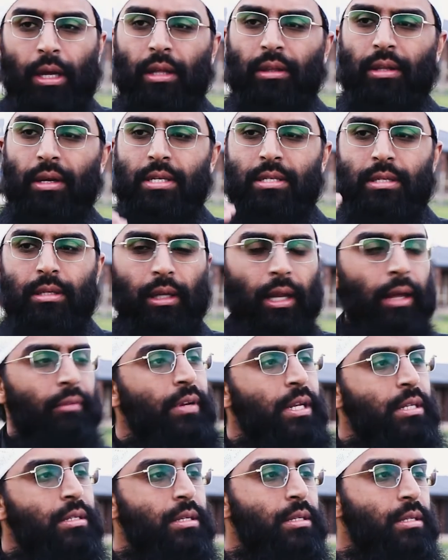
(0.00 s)
There is
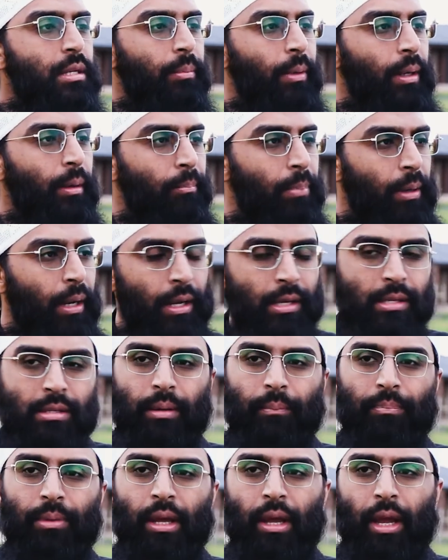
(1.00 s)
slavery system in place.
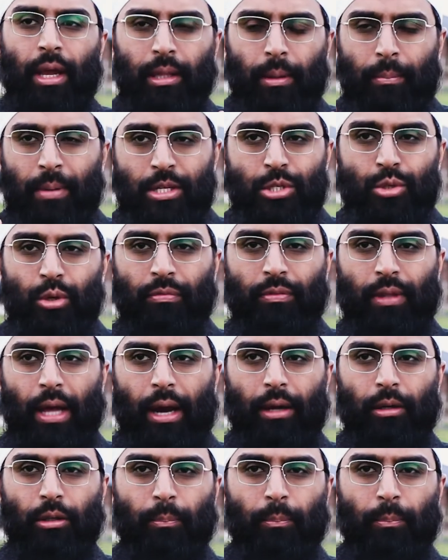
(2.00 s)
In the midst of that,